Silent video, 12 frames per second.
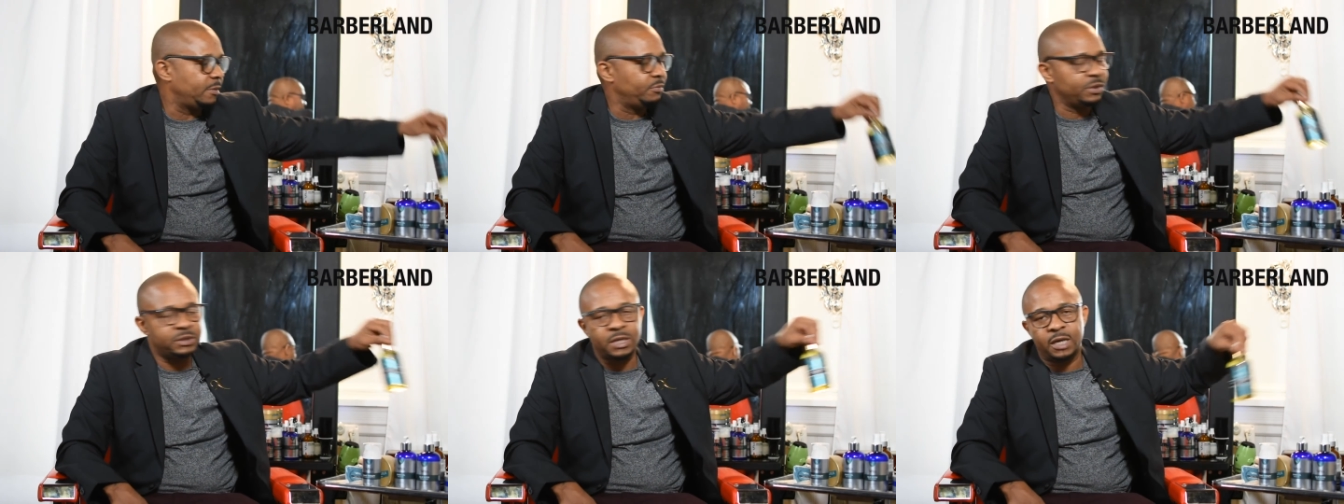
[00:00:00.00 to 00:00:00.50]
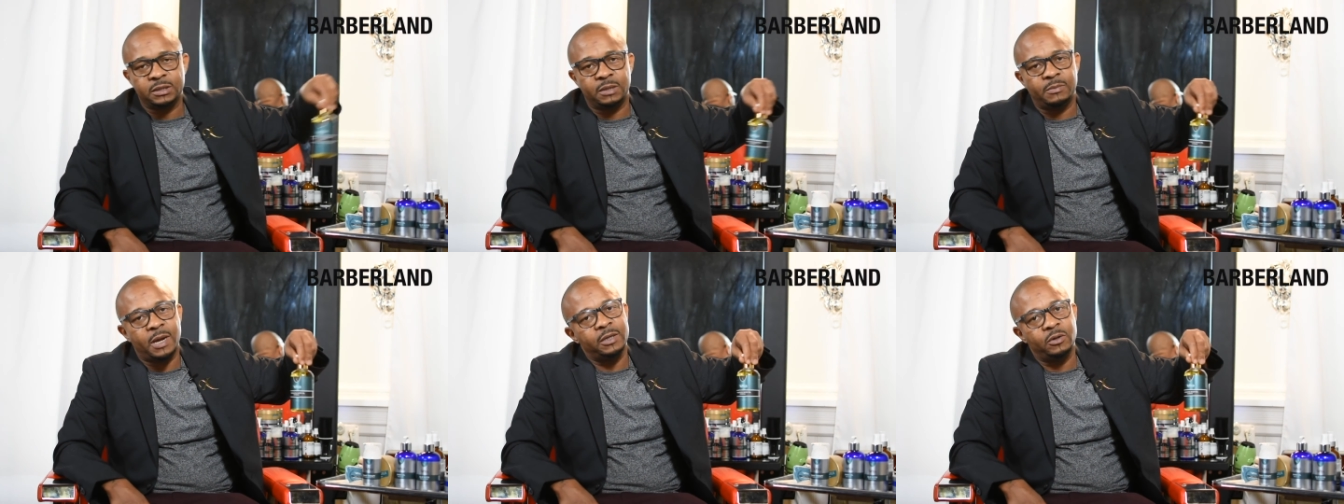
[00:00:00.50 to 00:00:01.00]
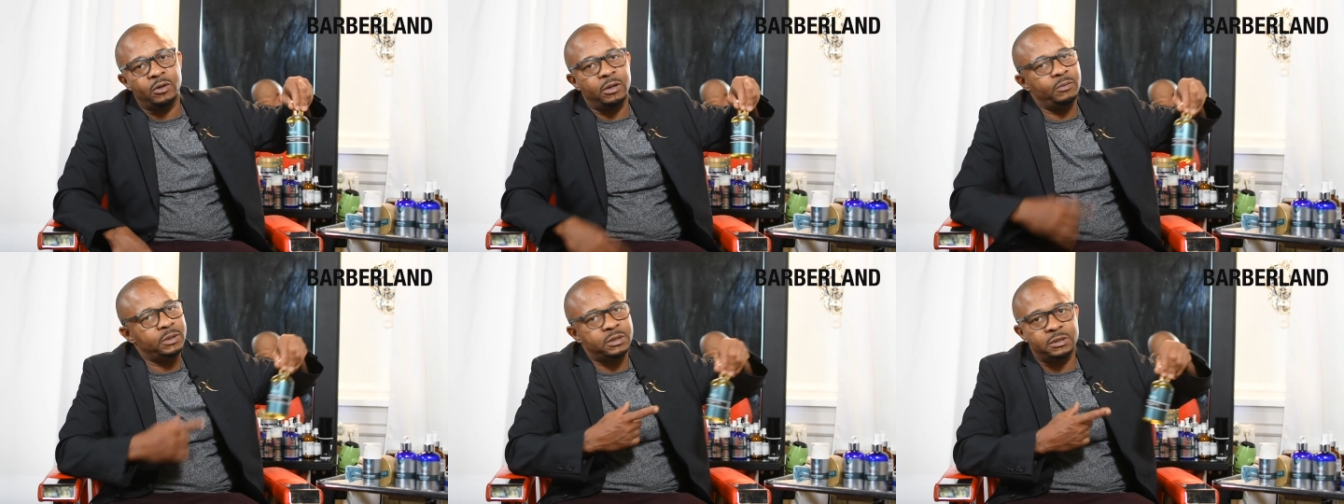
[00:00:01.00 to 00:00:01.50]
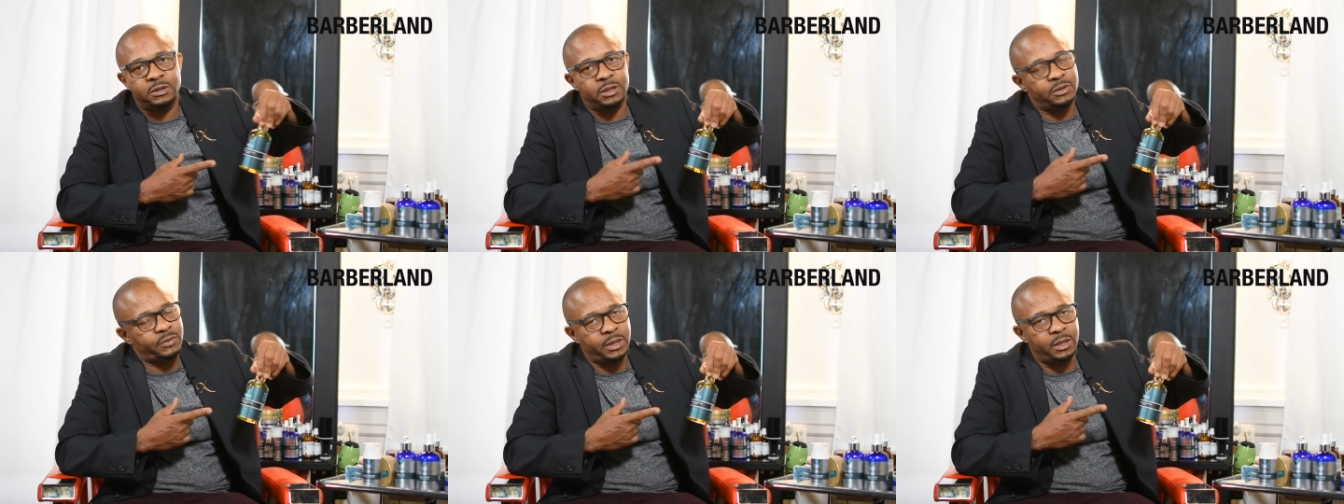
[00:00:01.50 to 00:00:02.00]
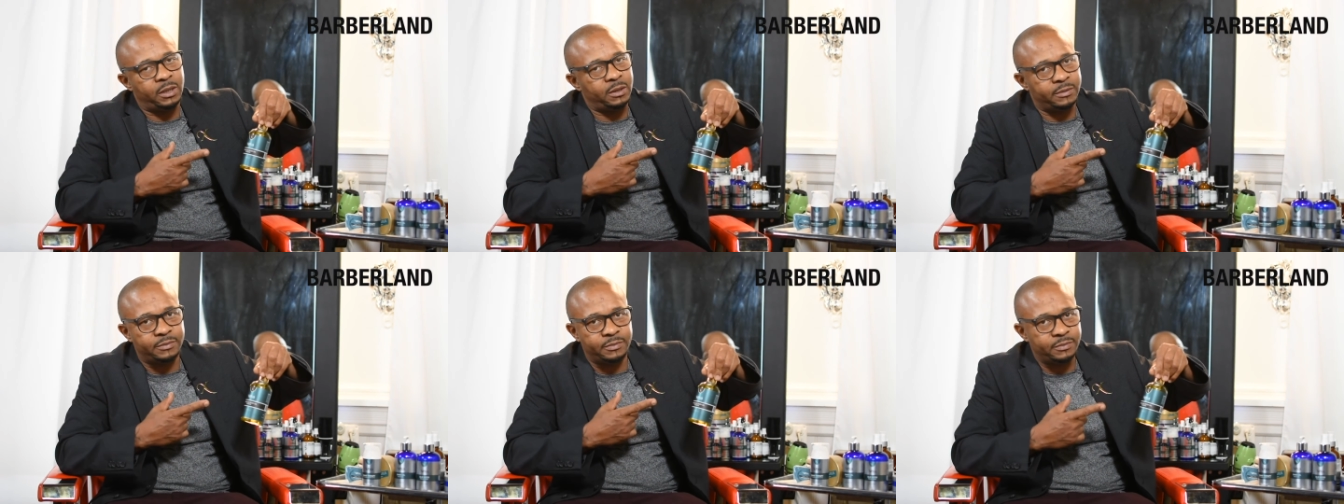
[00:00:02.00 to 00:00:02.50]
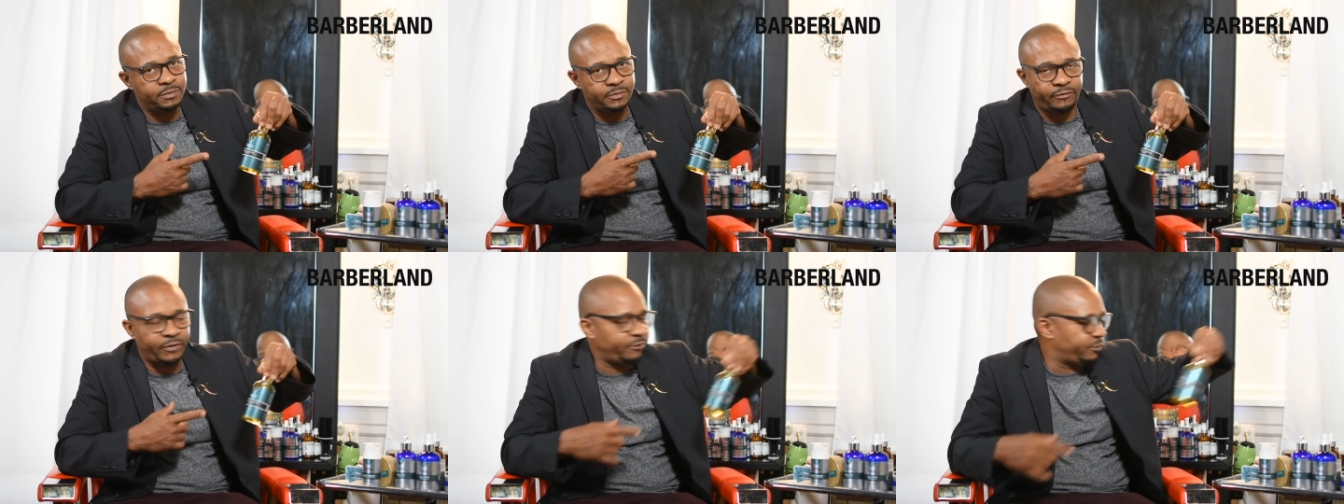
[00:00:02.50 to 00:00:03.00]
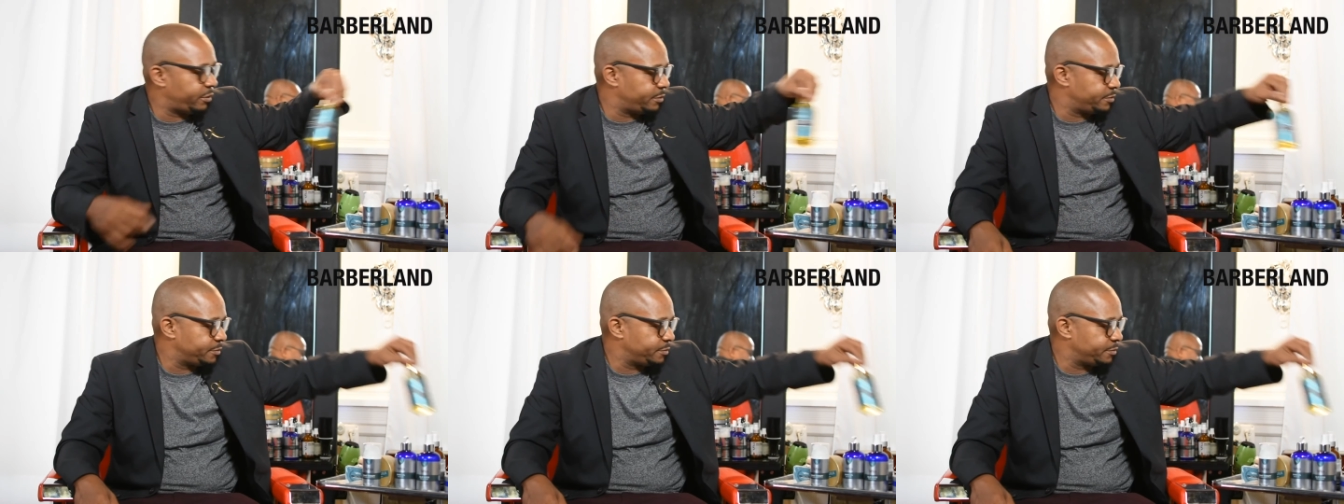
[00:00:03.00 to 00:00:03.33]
massaging body oil, which is this right here, favorite.